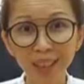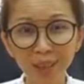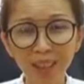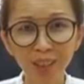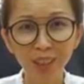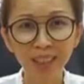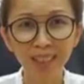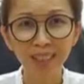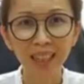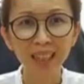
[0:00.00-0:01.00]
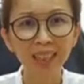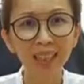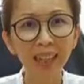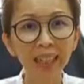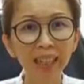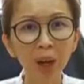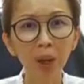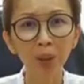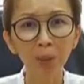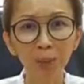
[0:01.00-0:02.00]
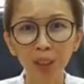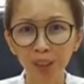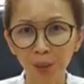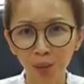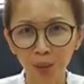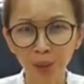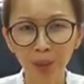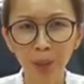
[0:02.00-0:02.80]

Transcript: question. In the orthopedic school,